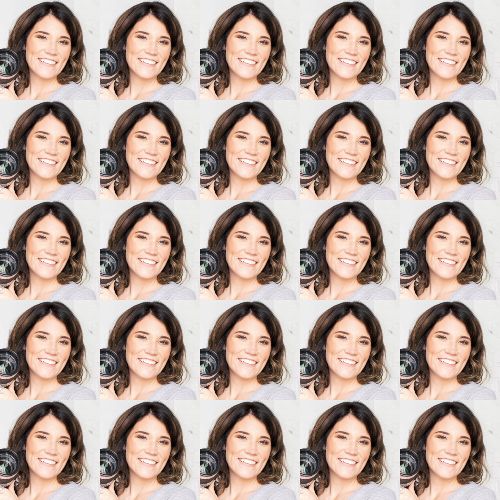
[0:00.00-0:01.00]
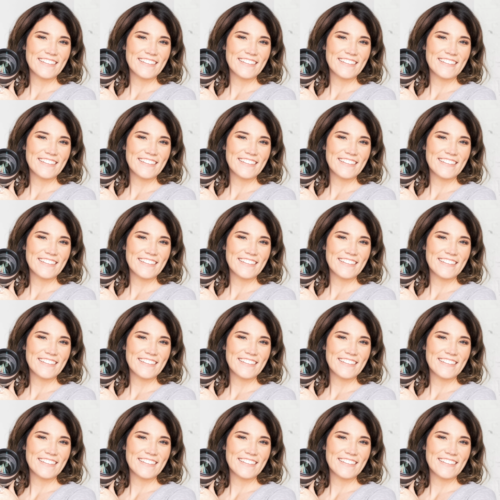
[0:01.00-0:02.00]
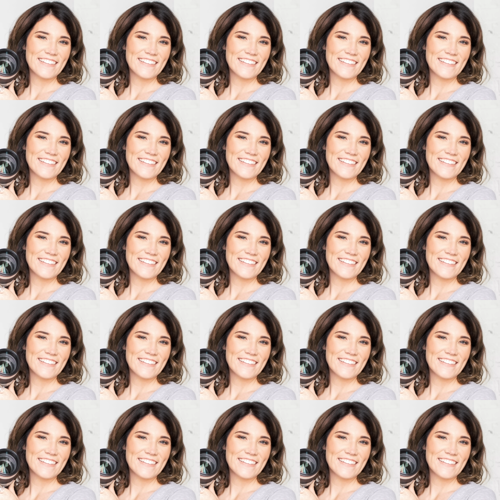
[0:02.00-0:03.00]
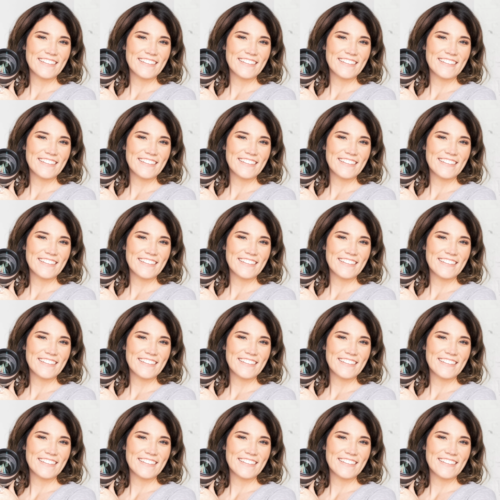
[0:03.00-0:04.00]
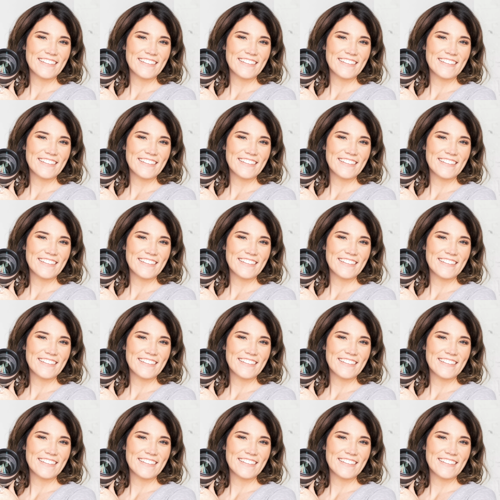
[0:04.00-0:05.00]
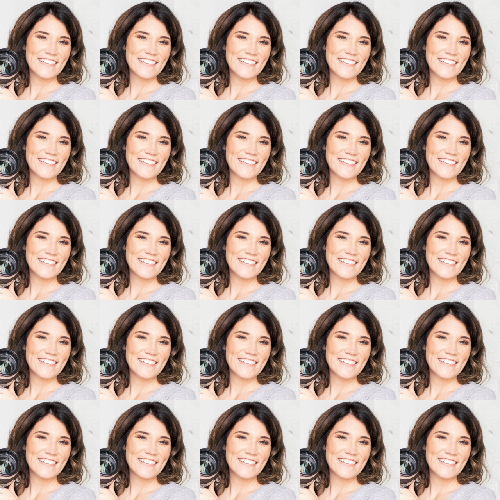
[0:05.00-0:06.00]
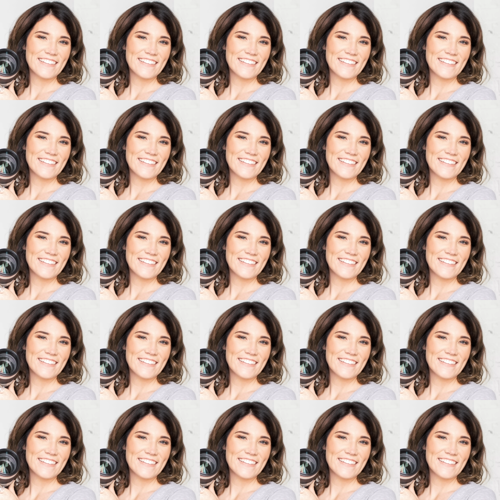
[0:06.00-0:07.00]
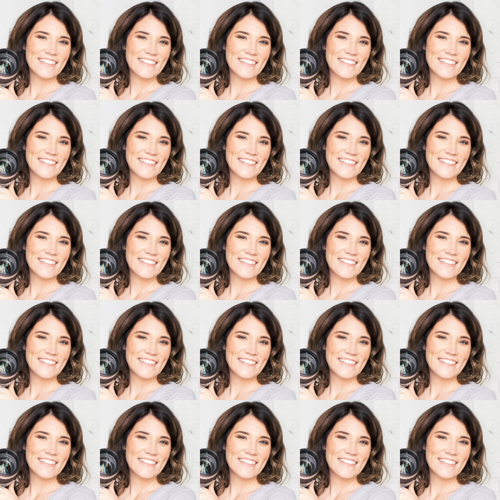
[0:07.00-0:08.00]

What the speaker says: [no speech]